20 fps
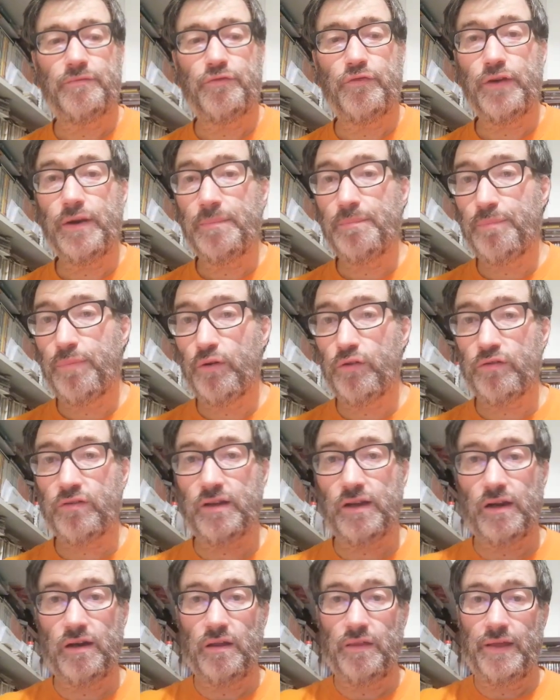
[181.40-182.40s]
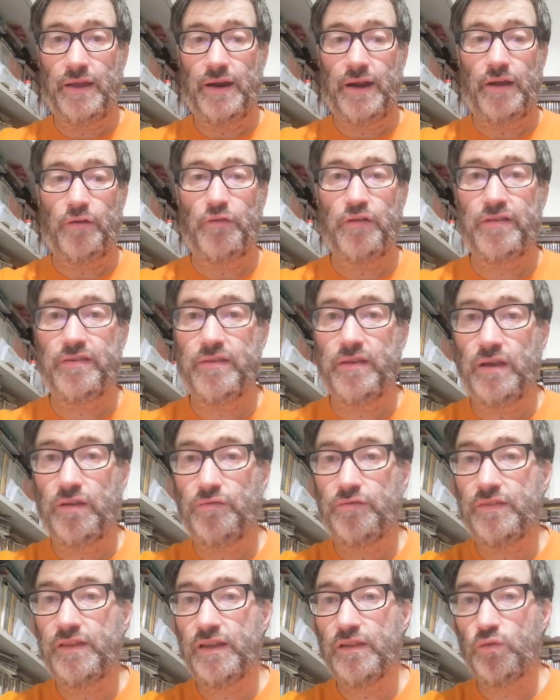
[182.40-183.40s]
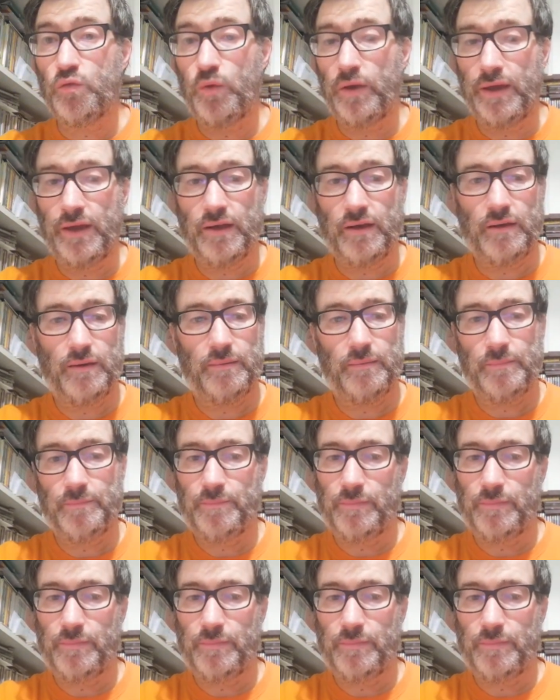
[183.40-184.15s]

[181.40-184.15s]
three postcards that I received this week.